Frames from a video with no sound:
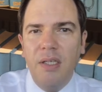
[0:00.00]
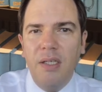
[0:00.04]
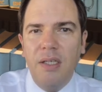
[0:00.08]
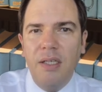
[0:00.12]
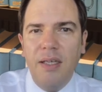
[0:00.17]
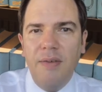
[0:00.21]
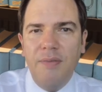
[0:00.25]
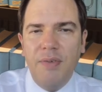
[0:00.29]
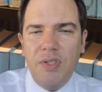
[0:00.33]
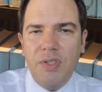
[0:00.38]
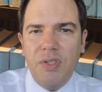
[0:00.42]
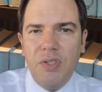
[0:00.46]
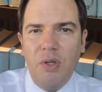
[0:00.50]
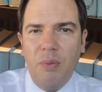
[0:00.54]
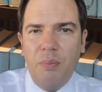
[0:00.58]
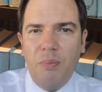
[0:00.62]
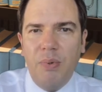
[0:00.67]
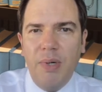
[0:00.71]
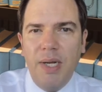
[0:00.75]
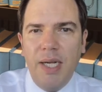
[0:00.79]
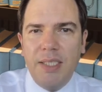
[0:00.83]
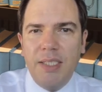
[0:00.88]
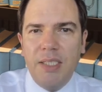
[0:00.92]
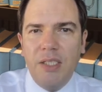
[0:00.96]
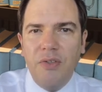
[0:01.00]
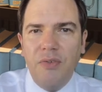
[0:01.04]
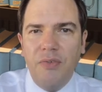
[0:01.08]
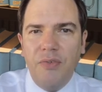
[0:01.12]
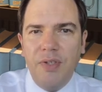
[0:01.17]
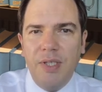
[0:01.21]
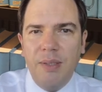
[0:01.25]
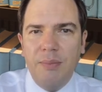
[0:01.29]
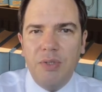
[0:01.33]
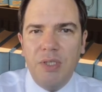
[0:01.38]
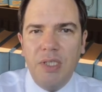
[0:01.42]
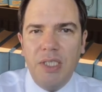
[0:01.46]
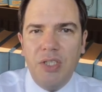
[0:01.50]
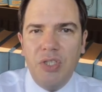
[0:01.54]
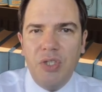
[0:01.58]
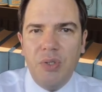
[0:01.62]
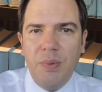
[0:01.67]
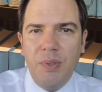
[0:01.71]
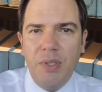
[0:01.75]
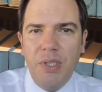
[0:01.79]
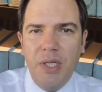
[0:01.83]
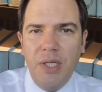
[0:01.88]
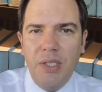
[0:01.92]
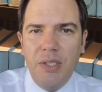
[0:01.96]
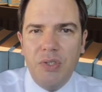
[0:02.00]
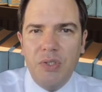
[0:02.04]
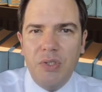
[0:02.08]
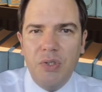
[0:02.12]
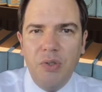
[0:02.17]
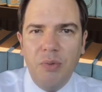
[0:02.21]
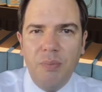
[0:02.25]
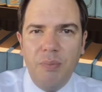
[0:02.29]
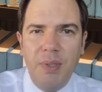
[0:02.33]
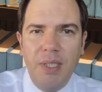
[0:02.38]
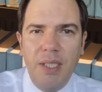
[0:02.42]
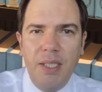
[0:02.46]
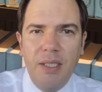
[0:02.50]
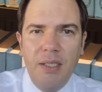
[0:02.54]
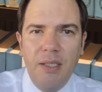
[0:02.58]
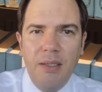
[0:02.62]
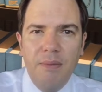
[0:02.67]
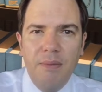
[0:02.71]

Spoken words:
if it's not practical for them to issue a notice to appear.